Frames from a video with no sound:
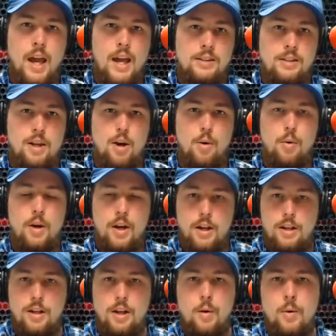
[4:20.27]
And so
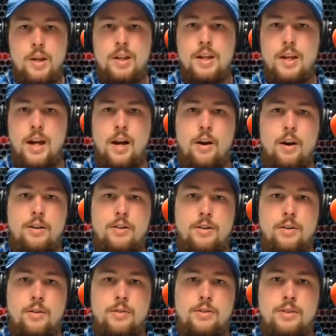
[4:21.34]
knowing the
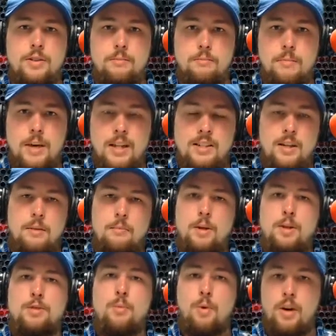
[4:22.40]
characters makes it a
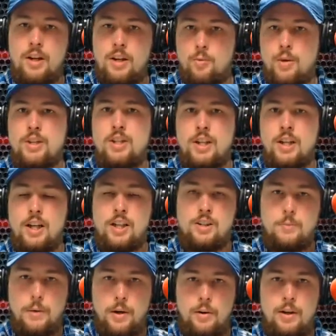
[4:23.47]
much more enriching
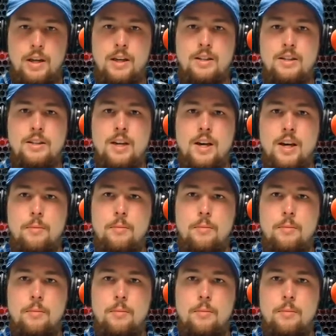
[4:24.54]
experience